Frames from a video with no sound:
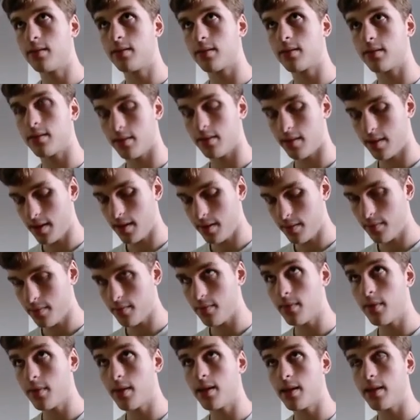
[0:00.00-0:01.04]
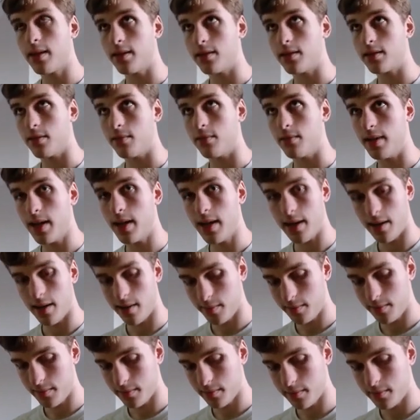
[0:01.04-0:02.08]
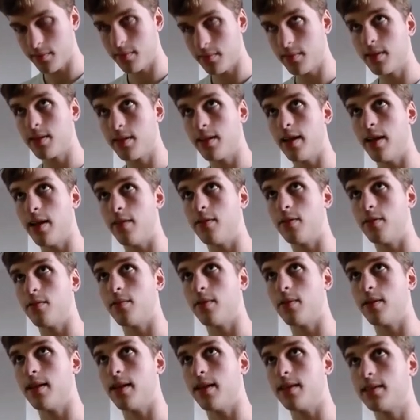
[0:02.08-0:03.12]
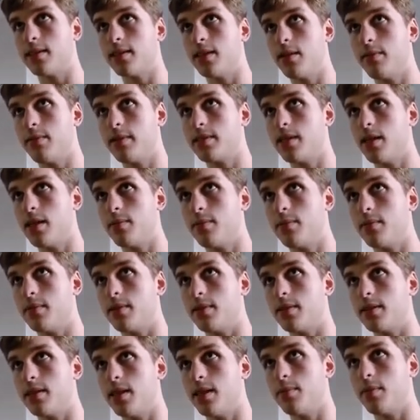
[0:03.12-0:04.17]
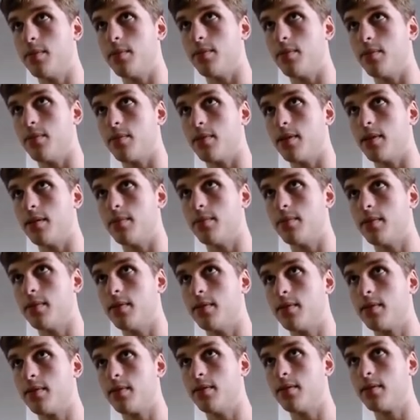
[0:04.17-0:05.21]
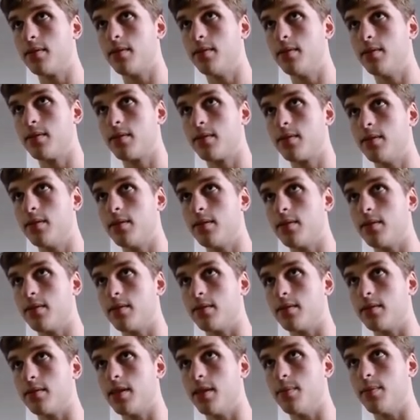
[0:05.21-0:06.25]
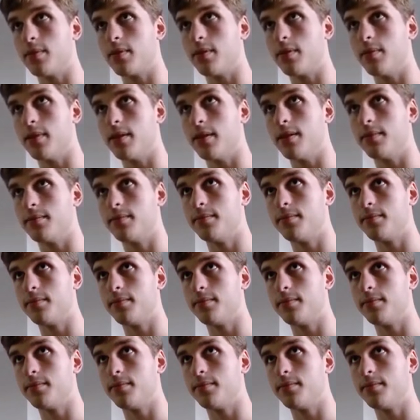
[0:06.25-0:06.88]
Okay, and so now if we run that same example example program or example command,